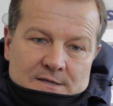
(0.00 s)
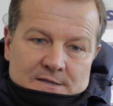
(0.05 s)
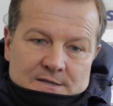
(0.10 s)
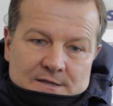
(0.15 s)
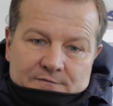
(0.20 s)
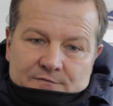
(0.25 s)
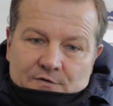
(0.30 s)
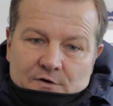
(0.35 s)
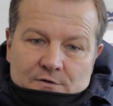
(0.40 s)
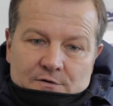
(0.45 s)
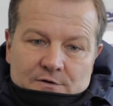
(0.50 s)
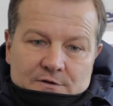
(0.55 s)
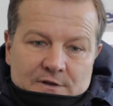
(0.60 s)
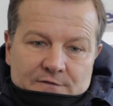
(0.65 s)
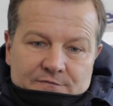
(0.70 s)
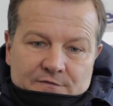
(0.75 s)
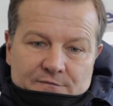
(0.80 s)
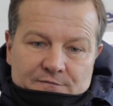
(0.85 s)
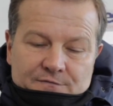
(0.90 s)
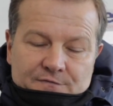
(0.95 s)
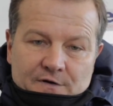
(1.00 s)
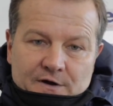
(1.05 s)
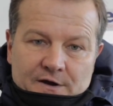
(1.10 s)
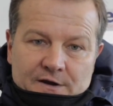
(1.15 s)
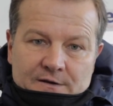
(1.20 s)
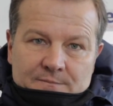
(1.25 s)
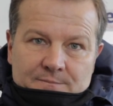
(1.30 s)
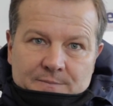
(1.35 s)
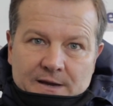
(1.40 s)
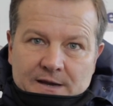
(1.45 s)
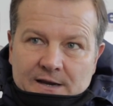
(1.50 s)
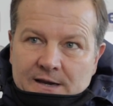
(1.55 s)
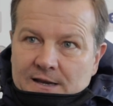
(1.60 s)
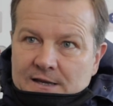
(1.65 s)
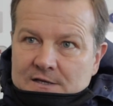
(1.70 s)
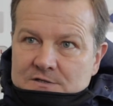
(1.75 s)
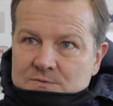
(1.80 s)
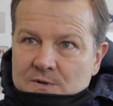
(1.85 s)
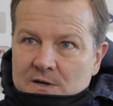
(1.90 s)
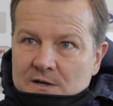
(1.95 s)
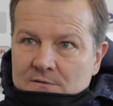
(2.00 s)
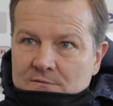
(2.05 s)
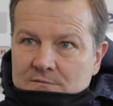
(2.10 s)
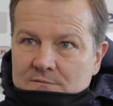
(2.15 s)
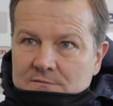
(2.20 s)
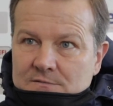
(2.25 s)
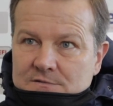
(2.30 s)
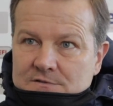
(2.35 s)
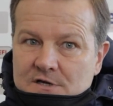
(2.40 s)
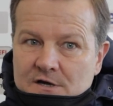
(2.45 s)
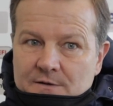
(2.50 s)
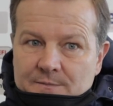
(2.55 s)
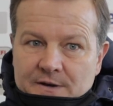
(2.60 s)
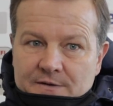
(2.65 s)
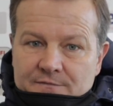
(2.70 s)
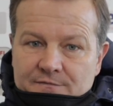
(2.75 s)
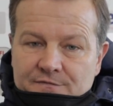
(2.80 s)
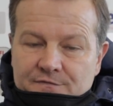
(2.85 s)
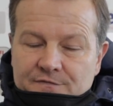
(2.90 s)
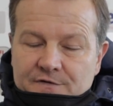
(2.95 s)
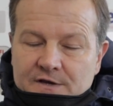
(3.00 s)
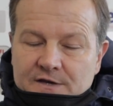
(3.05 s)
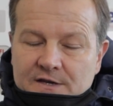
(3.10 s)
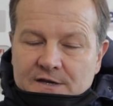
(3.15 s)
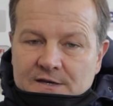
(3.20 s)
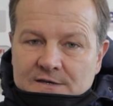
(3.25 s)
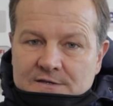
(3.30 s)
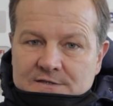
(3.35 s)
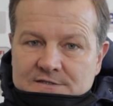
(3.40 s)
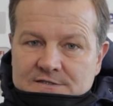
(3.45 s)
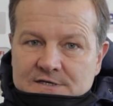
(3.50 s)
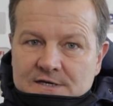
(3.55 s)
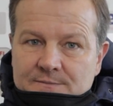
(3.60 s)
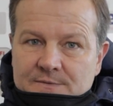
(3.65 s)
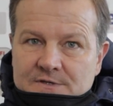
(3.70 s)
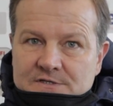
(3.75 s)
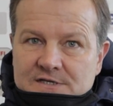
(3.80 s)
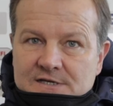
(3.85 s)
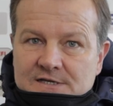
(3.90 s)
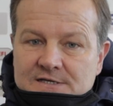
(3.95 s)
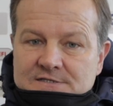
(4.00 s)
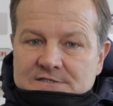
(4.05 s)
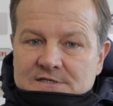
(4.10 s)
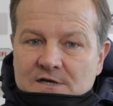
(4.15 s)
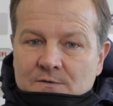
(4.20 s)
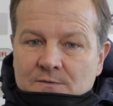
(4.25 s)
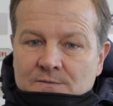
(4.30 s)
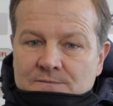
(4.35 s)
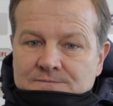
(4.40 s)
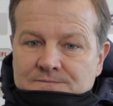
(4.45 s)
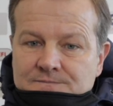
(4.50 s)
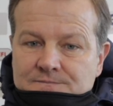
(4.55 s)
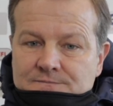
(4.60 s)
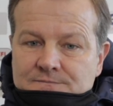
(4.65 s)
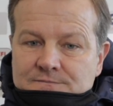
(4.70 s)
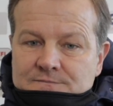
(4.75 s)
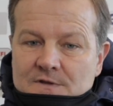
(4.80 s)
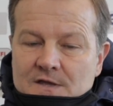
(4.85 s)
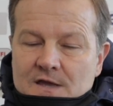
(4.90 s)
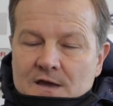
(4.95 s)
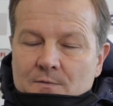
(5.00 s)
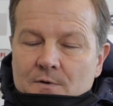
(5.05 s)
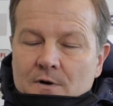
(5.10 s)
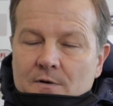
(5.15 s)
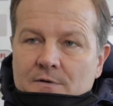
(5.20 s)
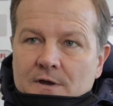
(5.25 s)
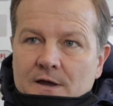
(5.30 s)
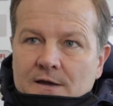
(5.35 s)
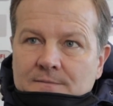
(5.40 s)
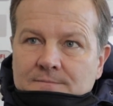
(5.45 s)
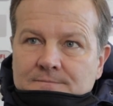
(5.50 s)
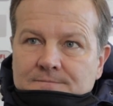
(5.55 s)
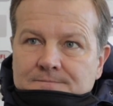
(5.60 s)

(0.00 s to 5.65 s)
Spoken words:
they've done fine. Bailey as well has come in and fitted in seamlessly, so yeah, we're okay.